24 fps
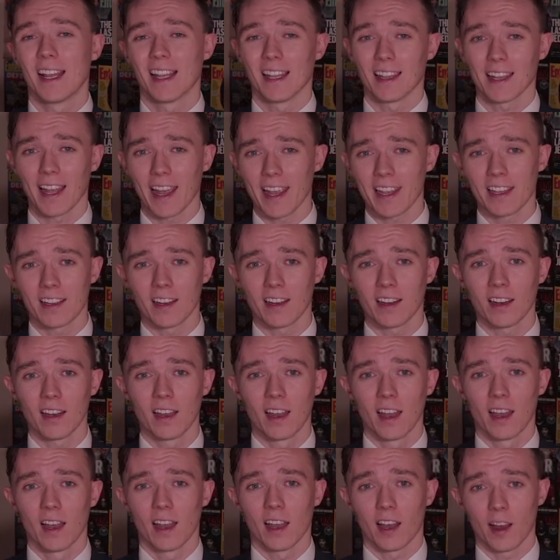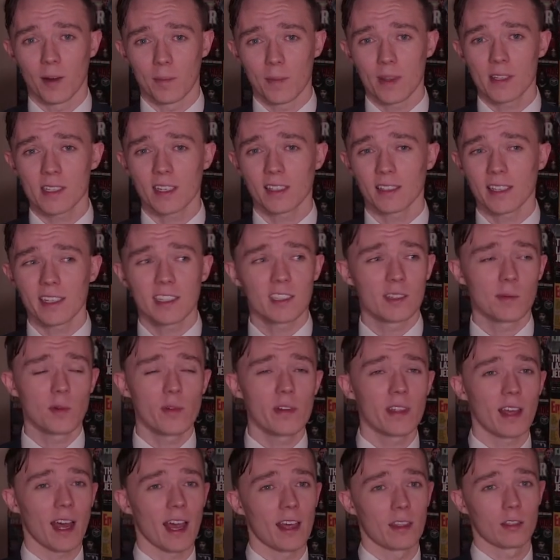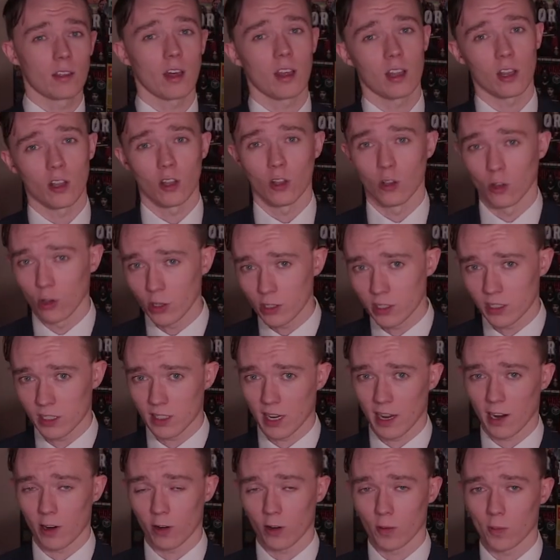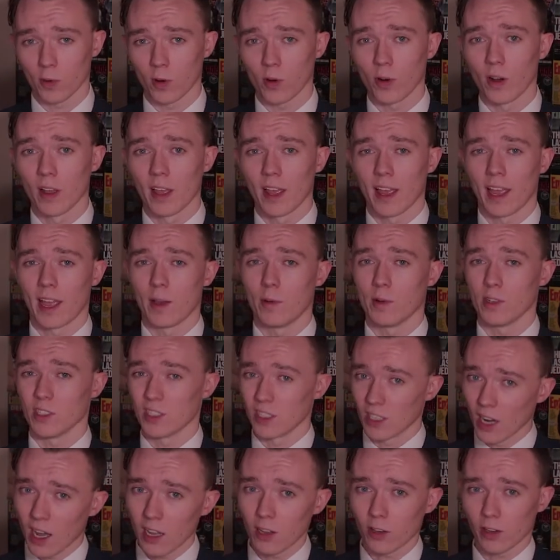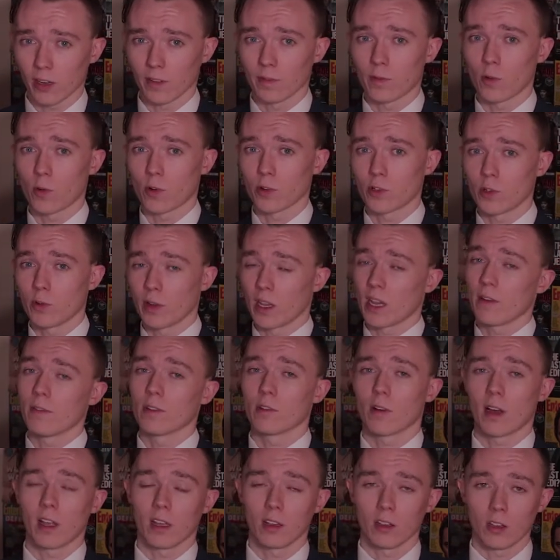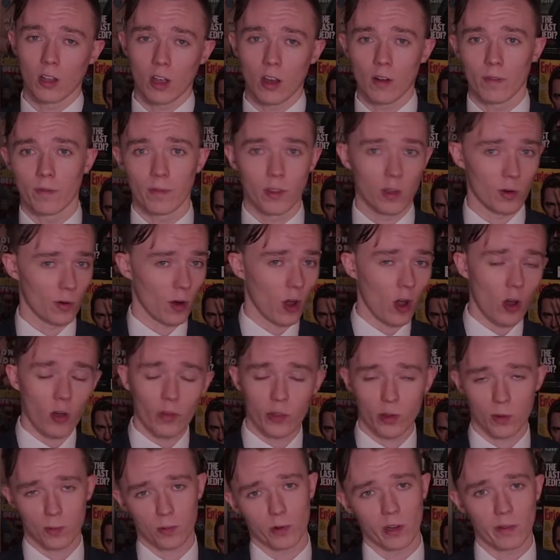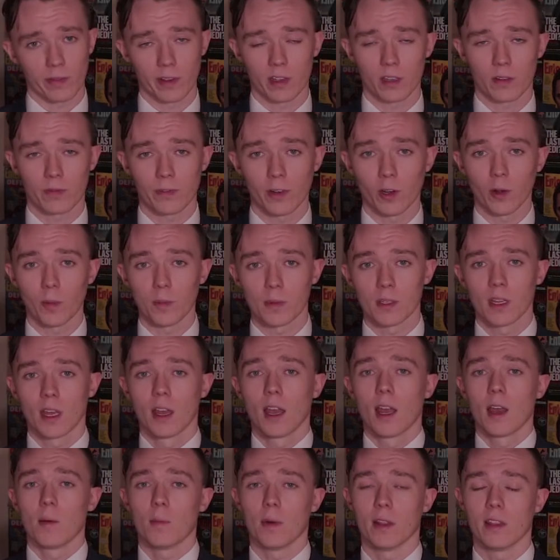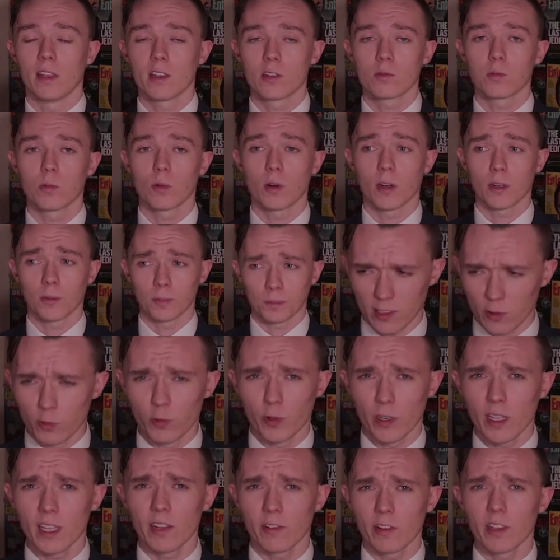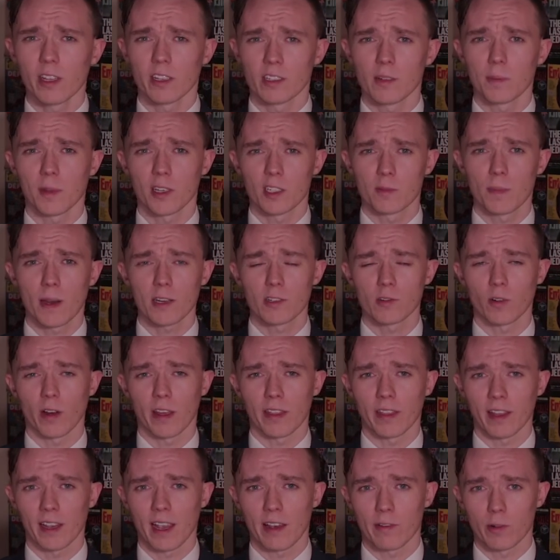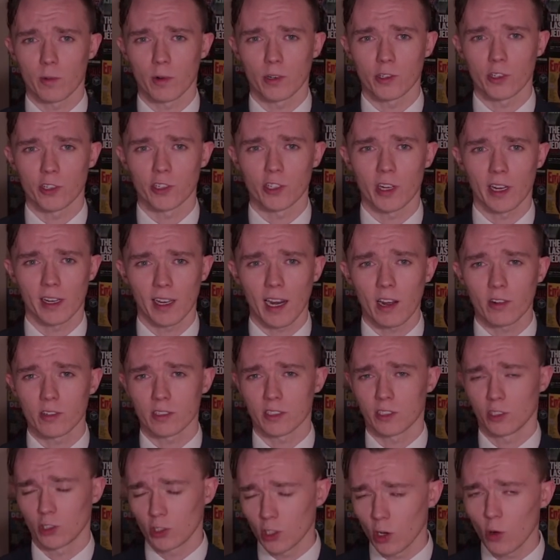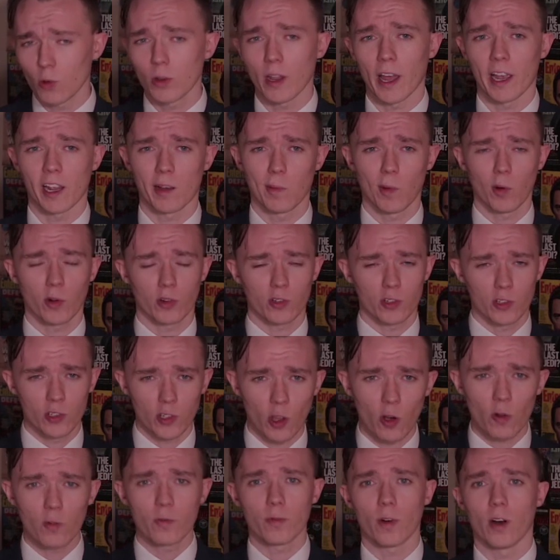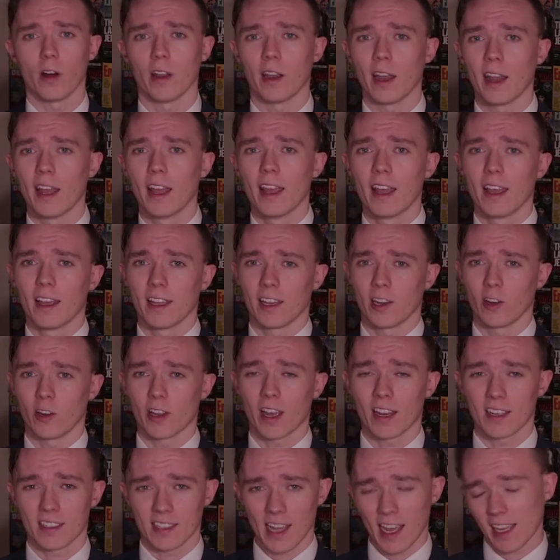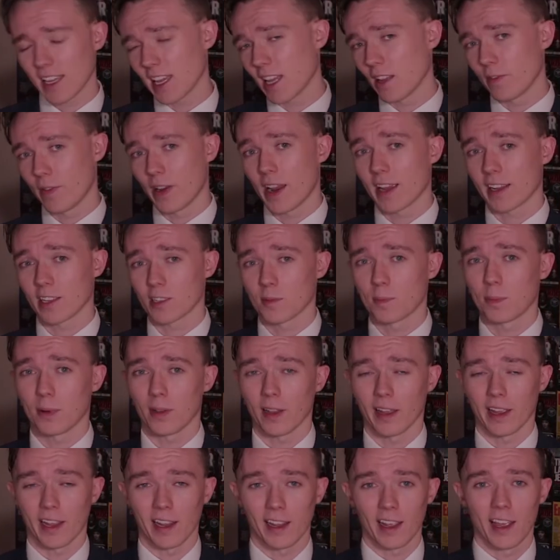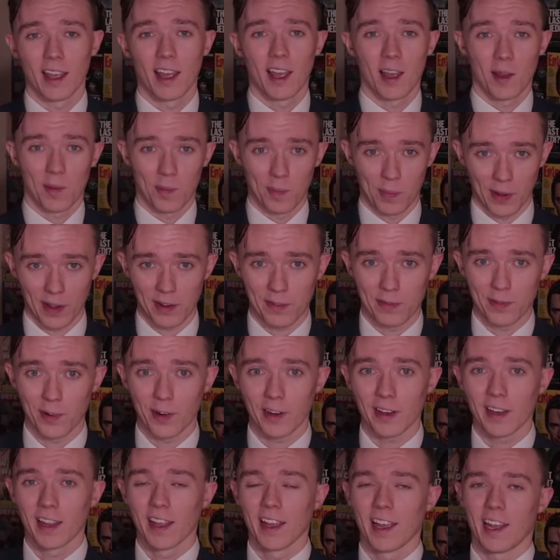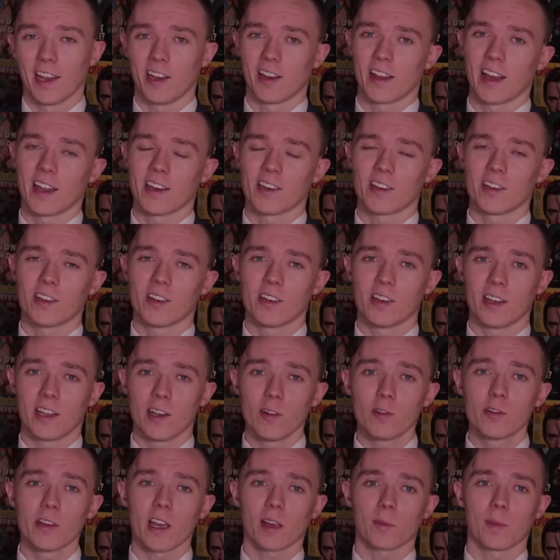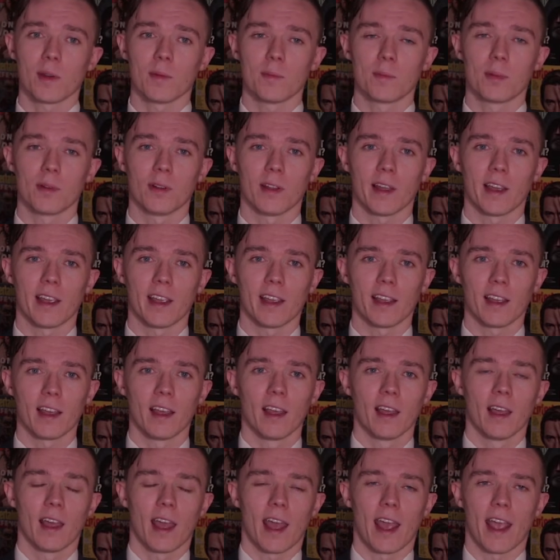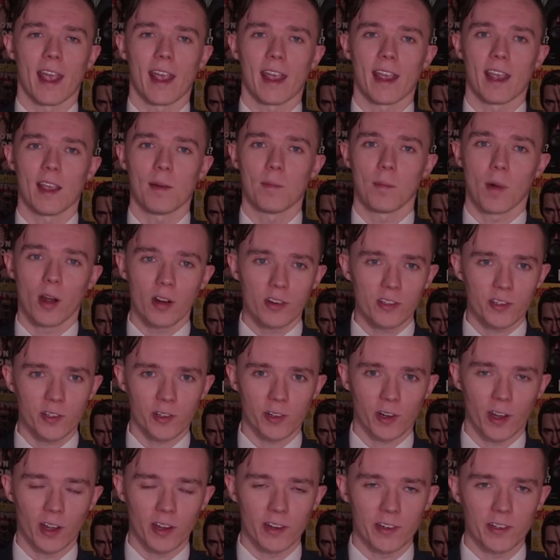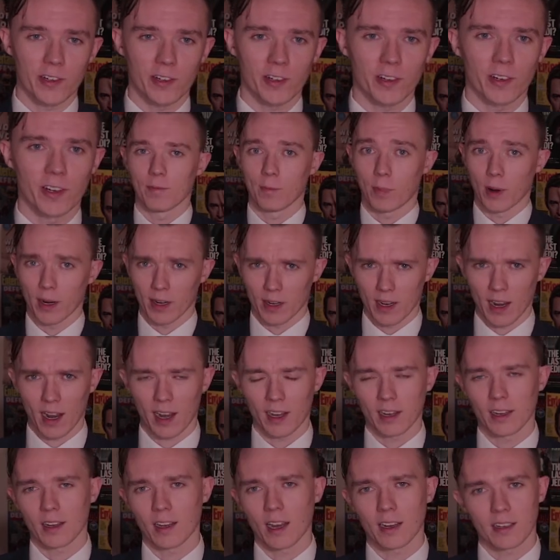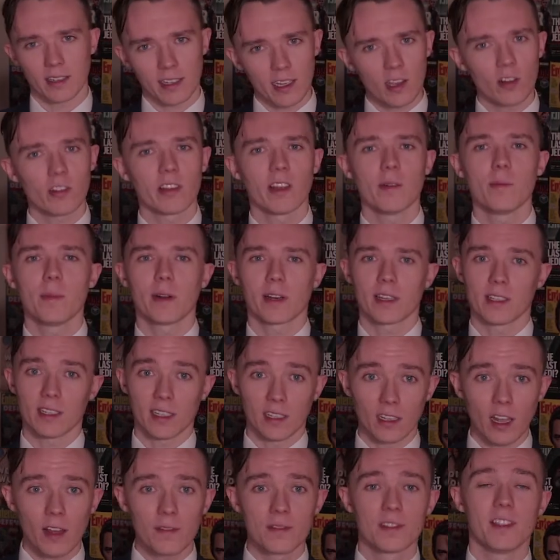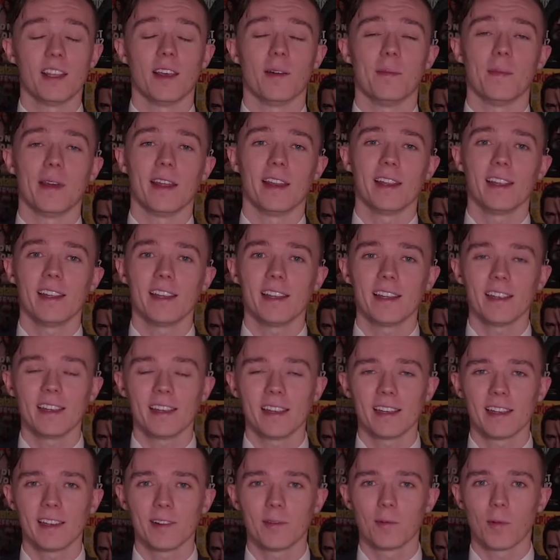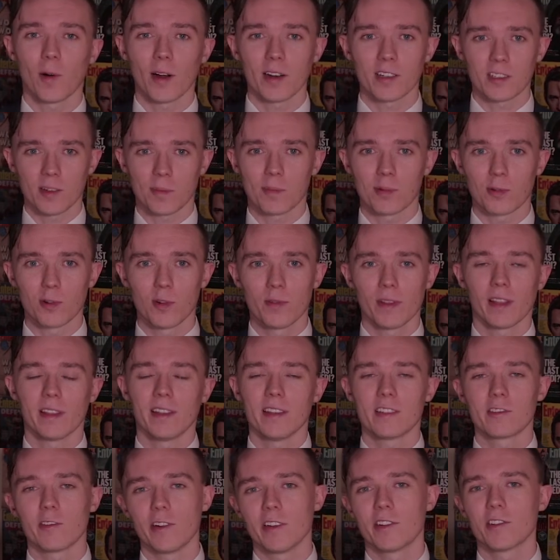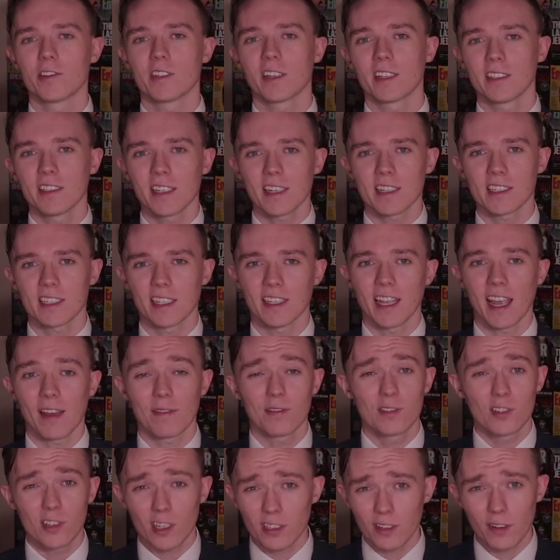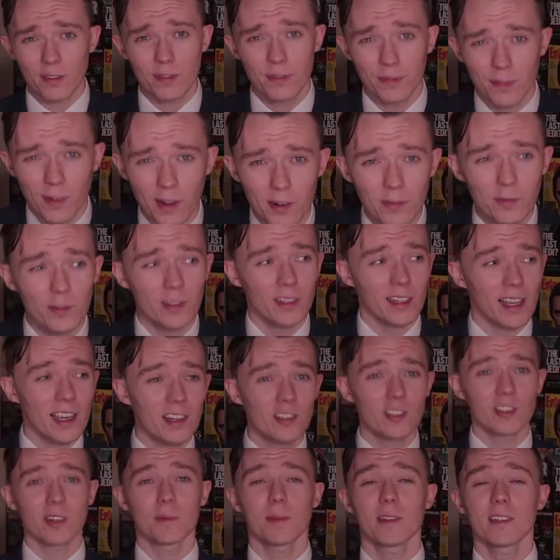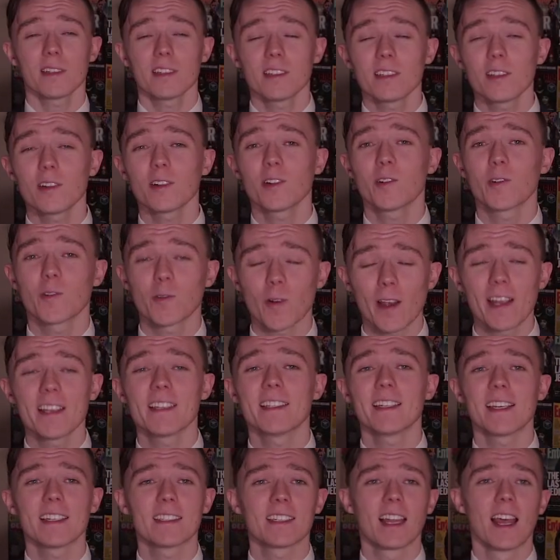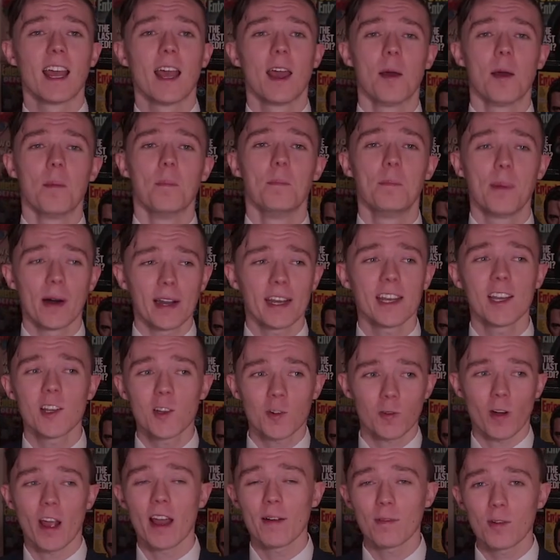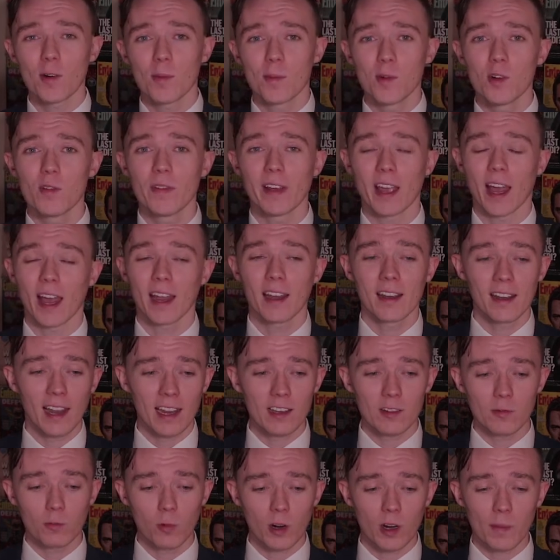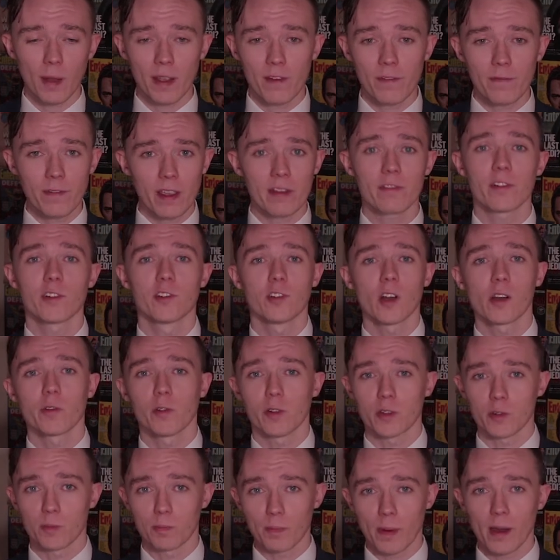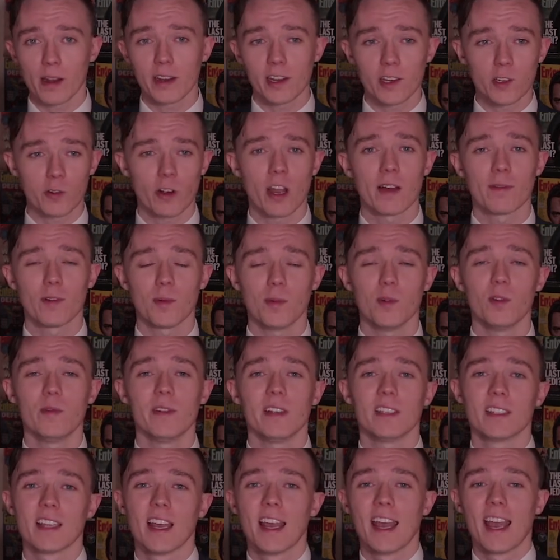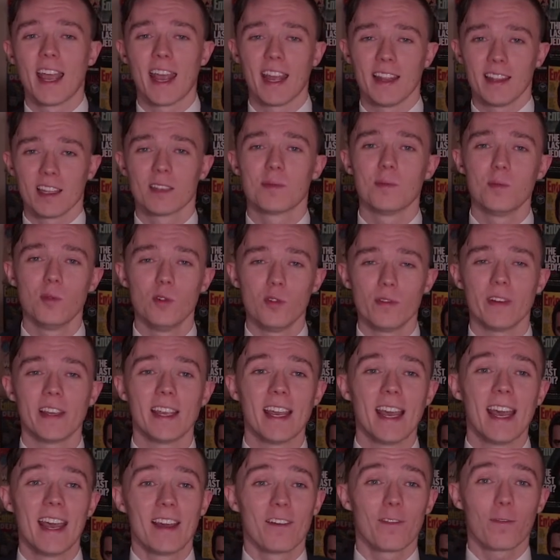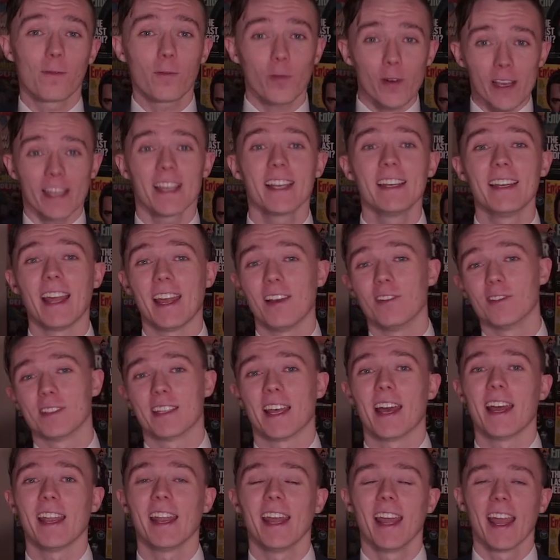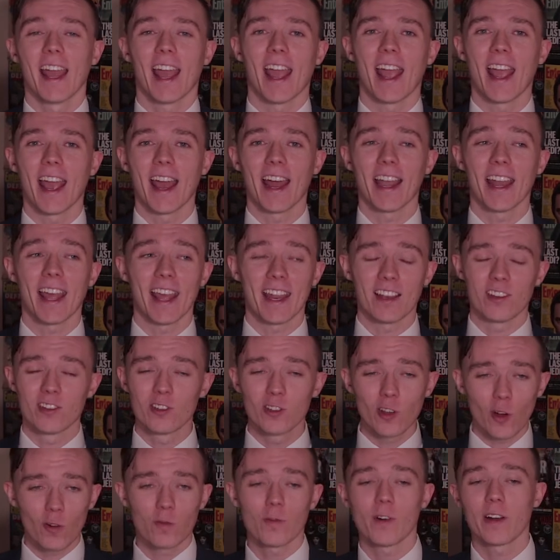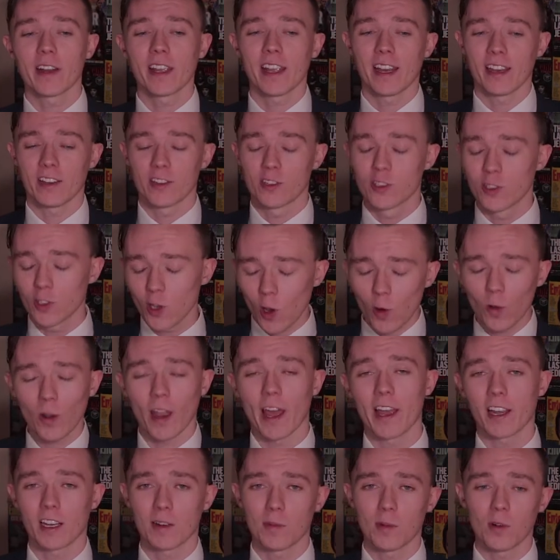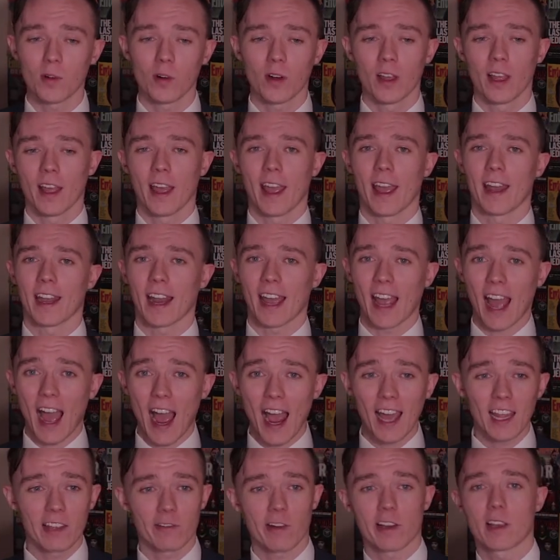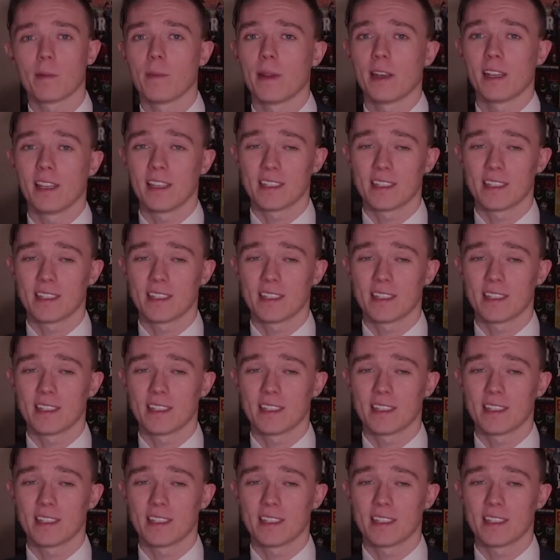Leica. Missing Link is a movie that I thought looked terrible and was not looking forward to, even though I love all their previous films. But this one is really, really something special. I think everyone should check out. It's so likable. It's so fun. You got Zach Galifianakis playing Bigfoot, and you got Hugh Jackman playing a monster hunter, but not to kill them, but because he loves them and he wants to prove that these creatures exist, and they have such a fun relationship. This is the craziest buddy travel movie. That's one of my favorite genres, buddy travel movies, and this movie freaking nails that, and it's so funny and so likable, and I highly recommend it.